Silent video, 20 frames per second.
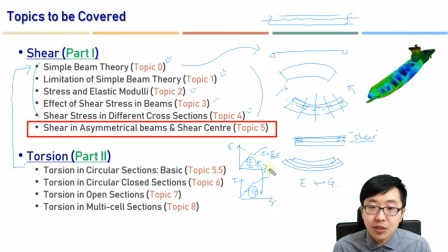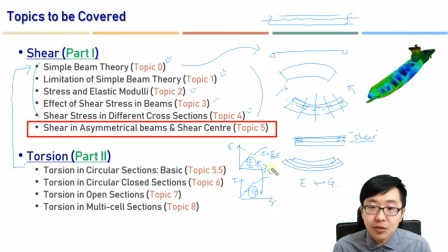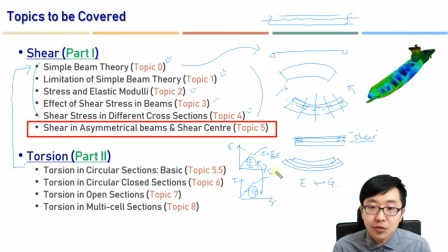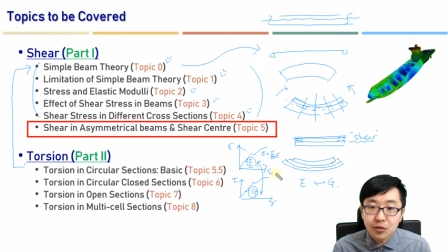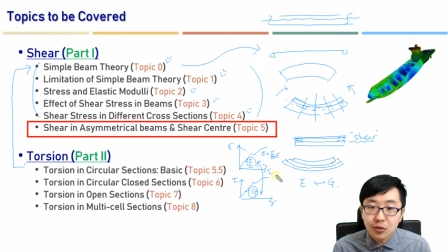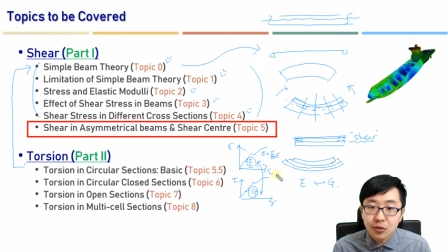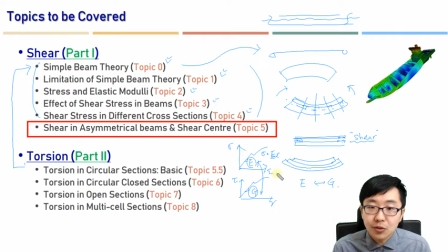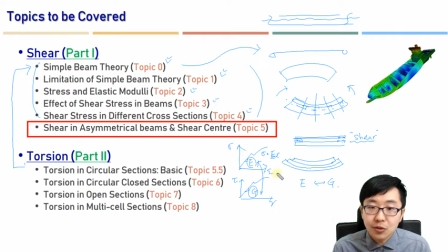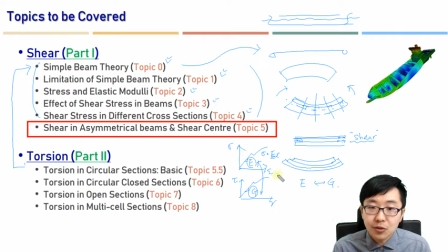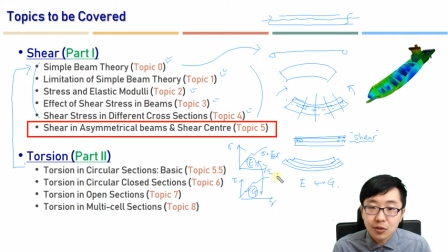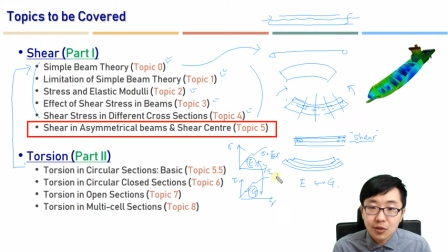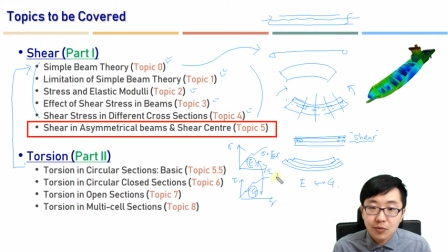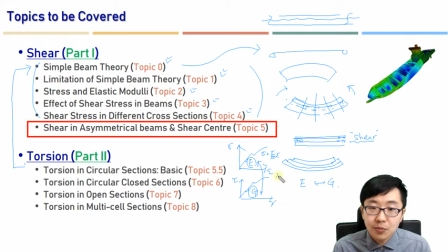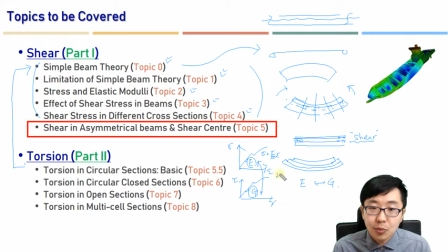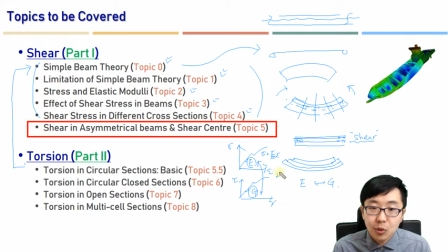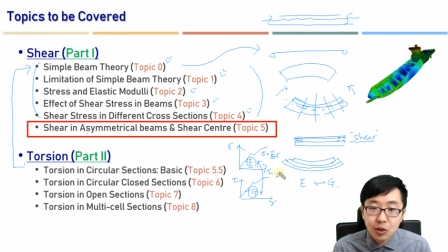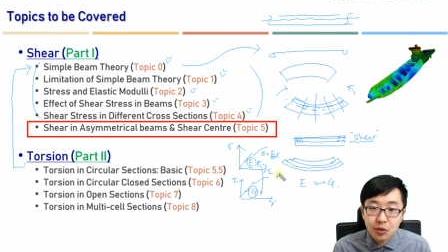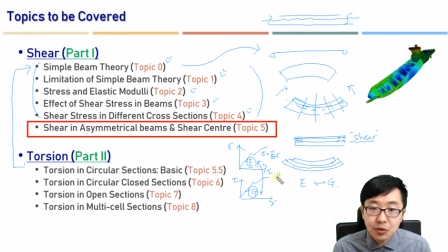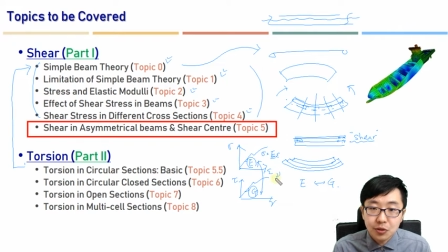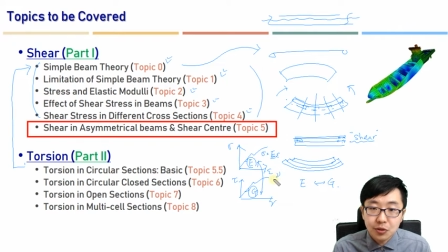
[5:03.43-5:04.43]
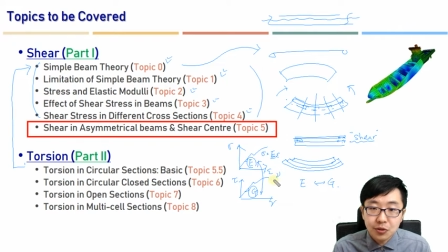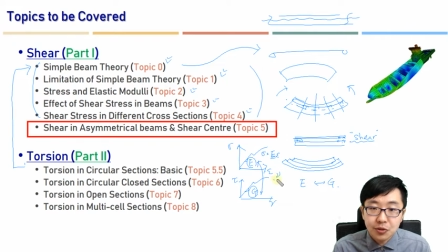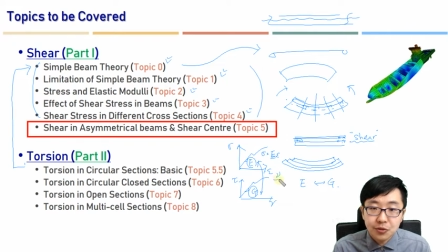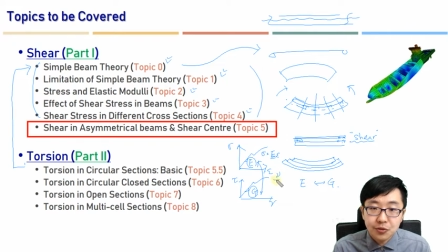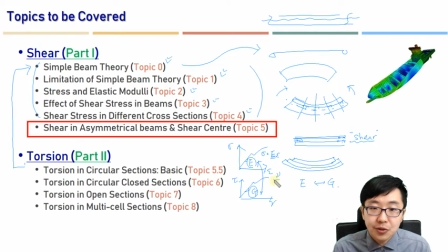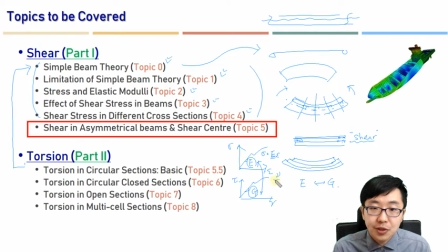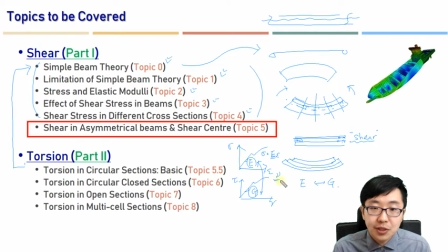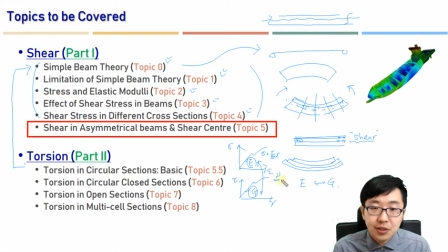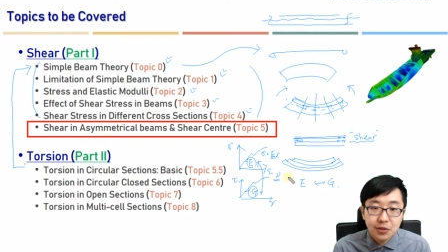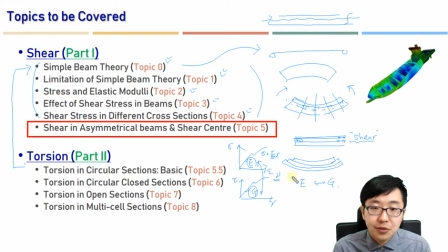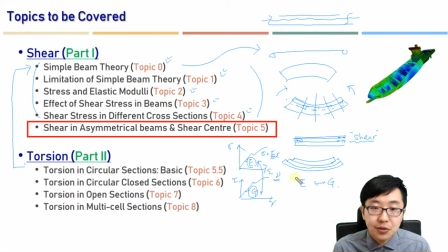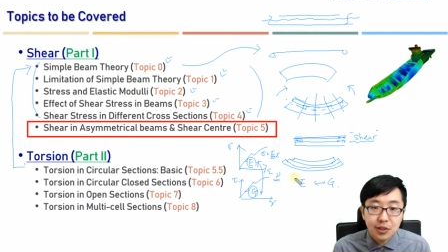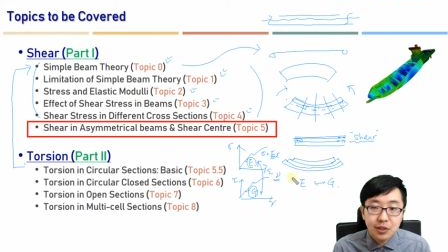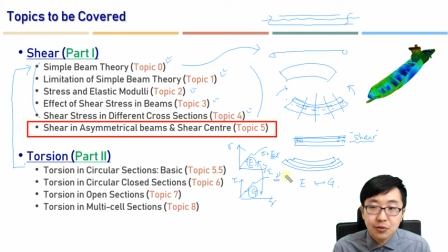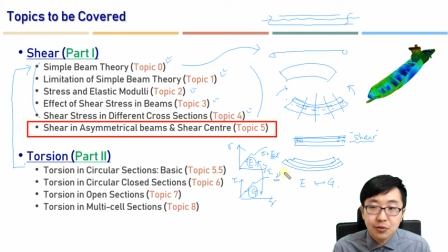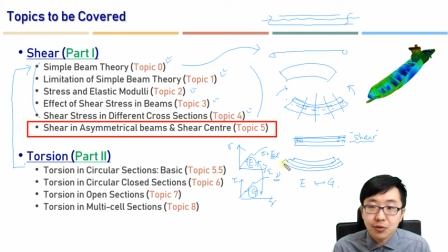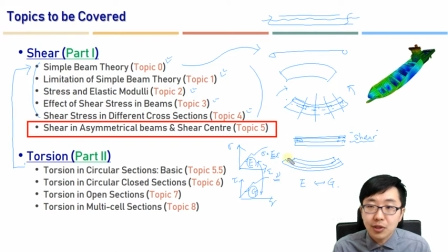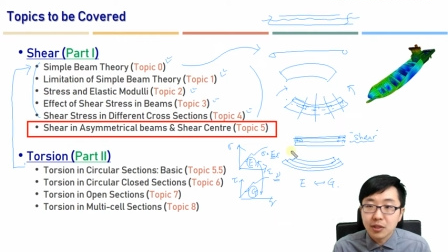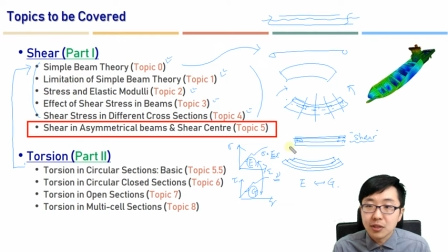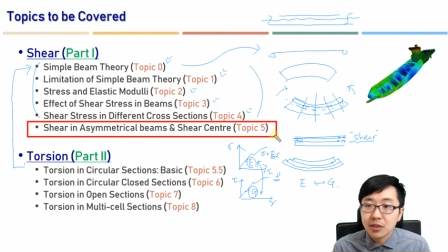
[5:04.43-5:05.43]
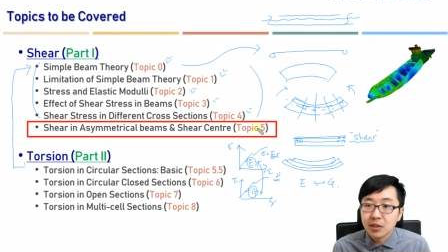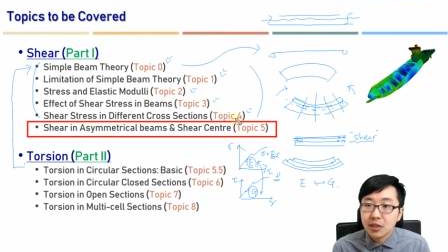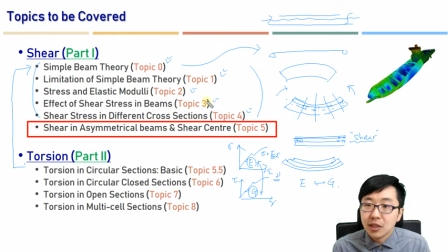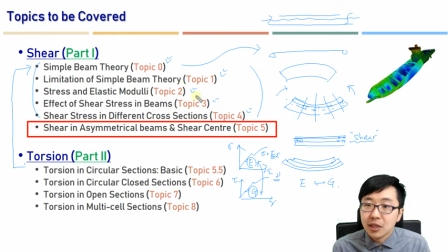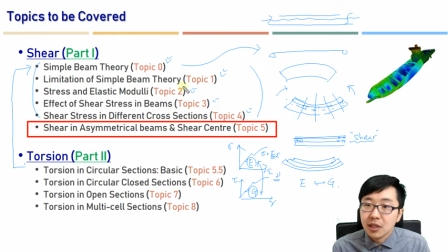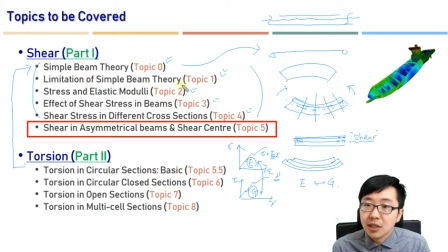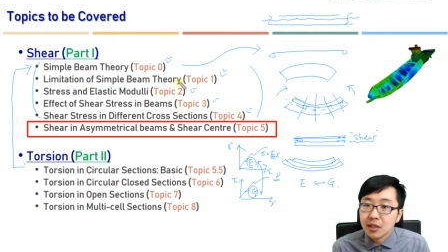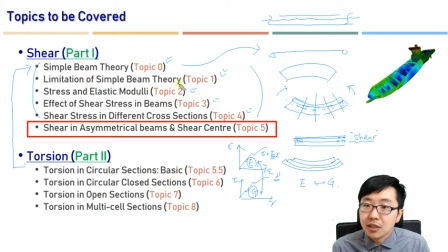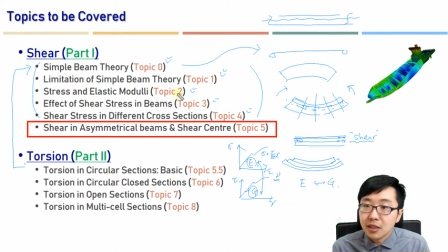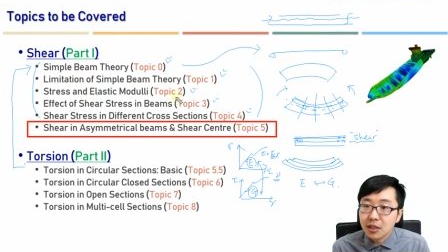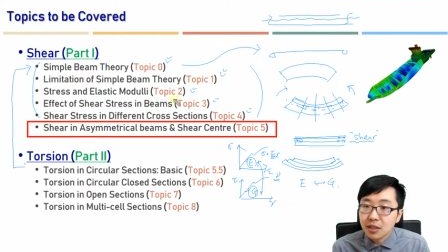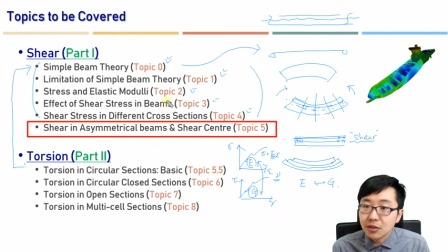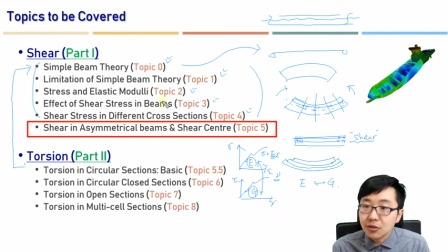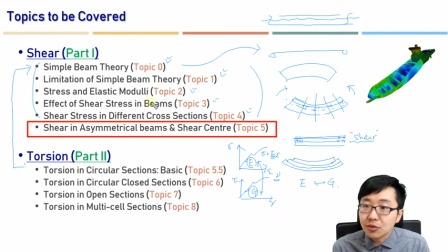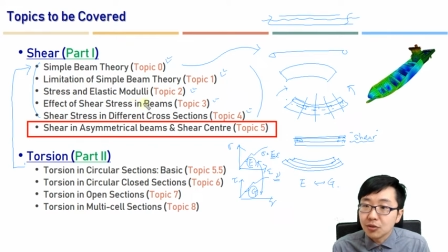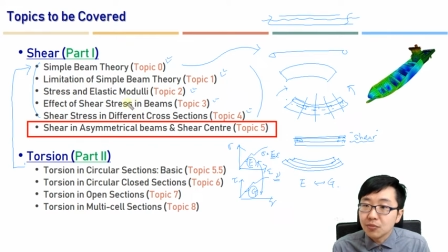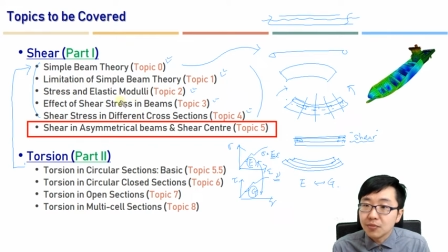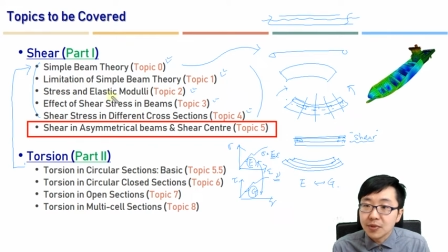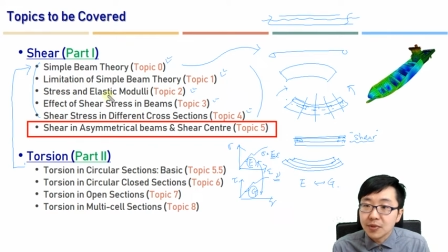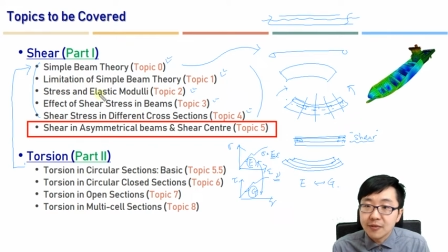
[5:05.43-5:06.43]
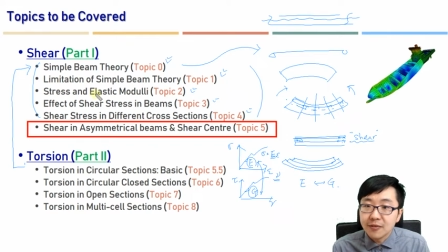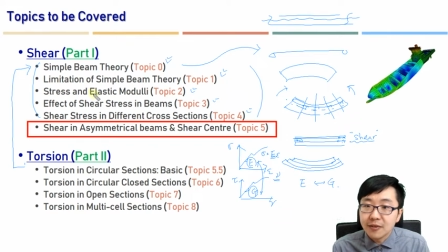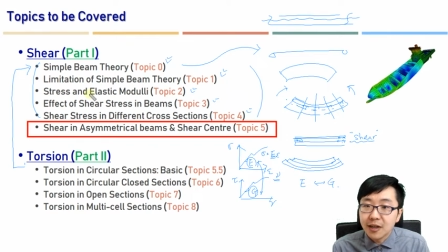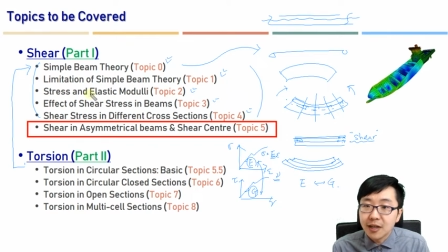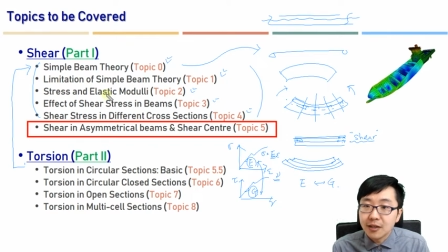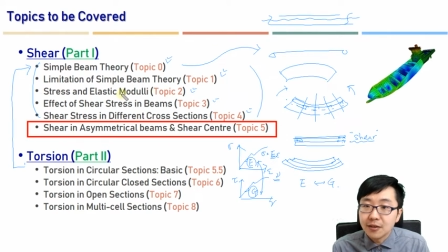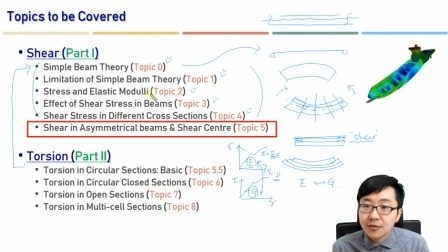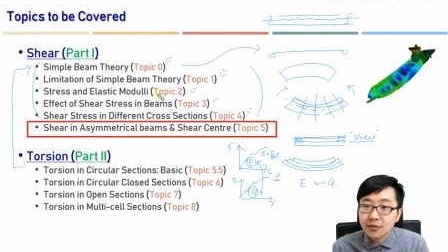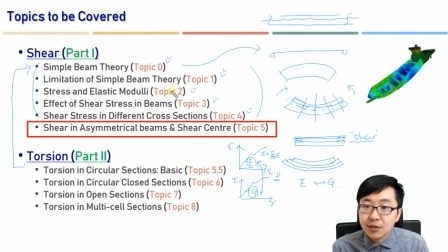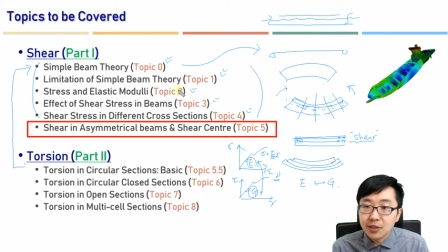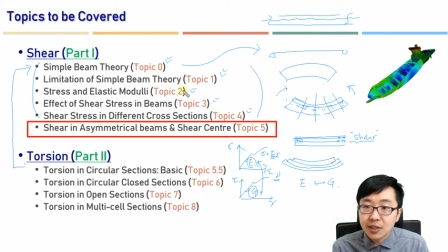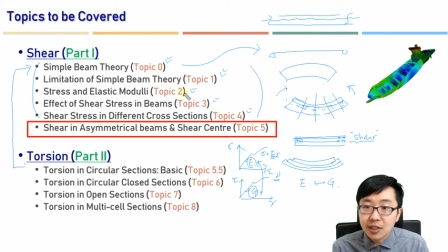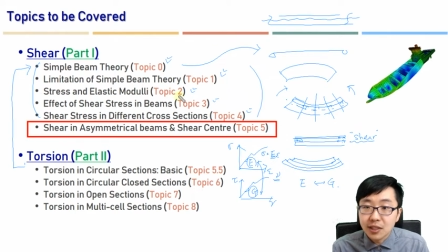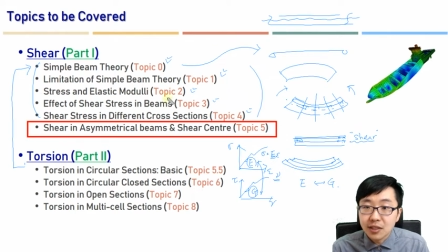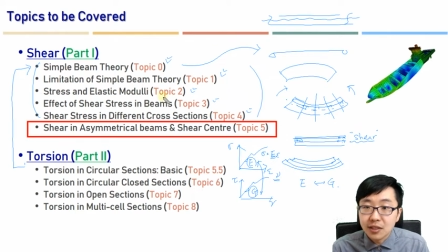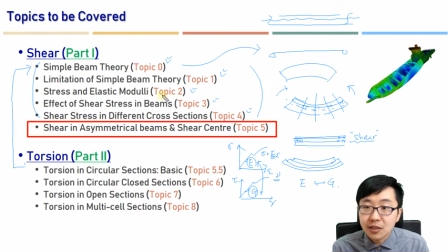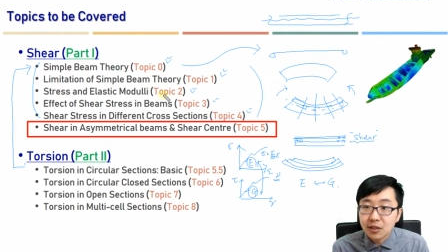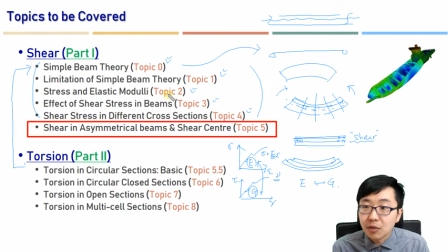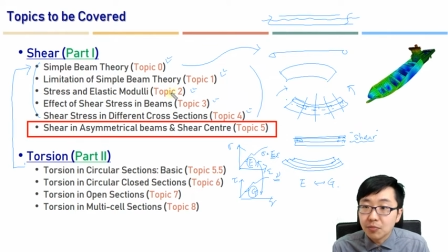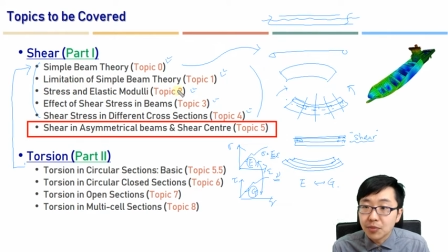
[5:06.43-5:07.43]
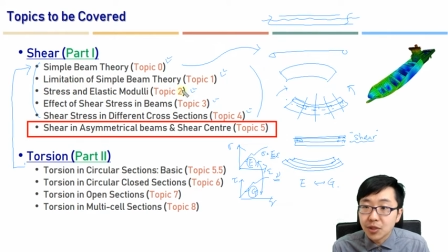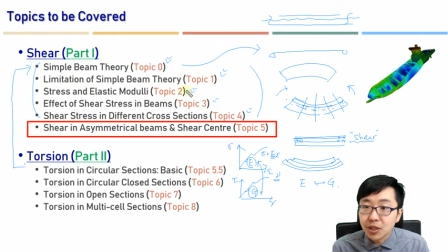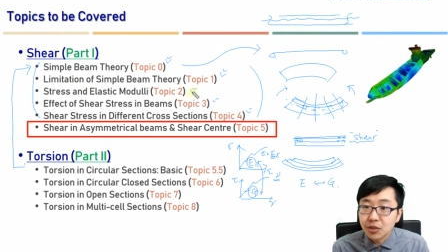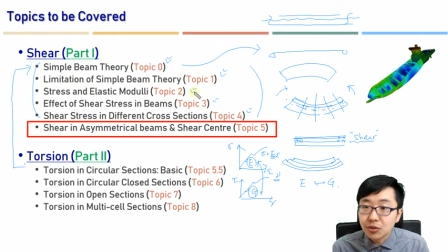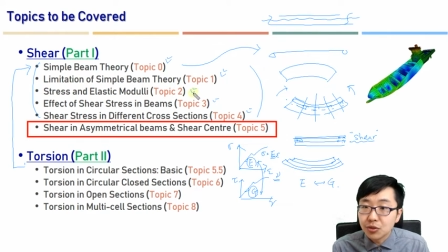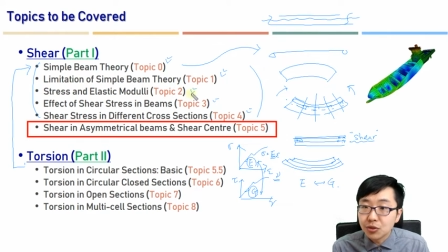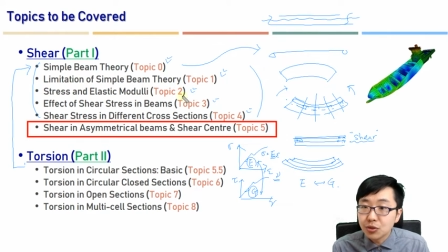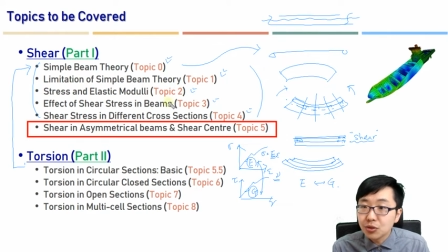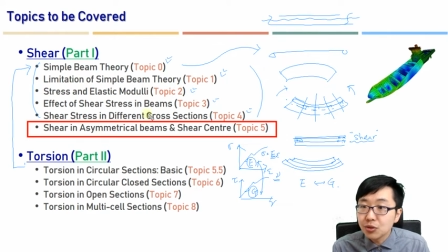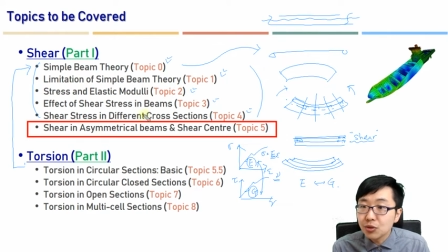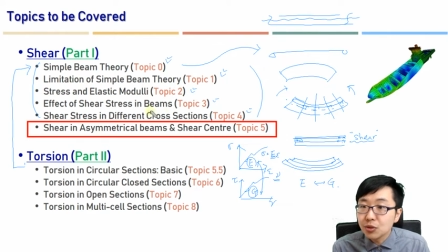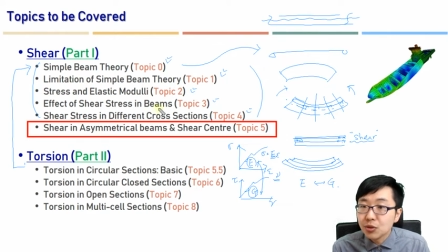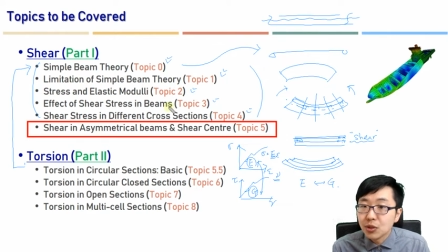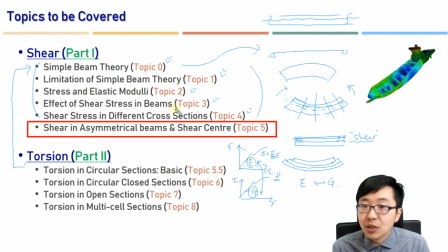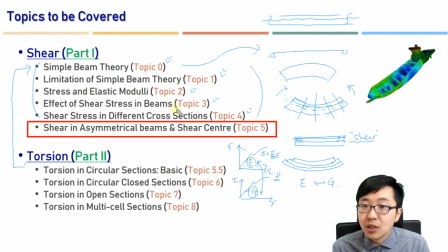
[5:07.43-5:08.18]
to know the Poisson's ratio as well. That could be found in topic 2.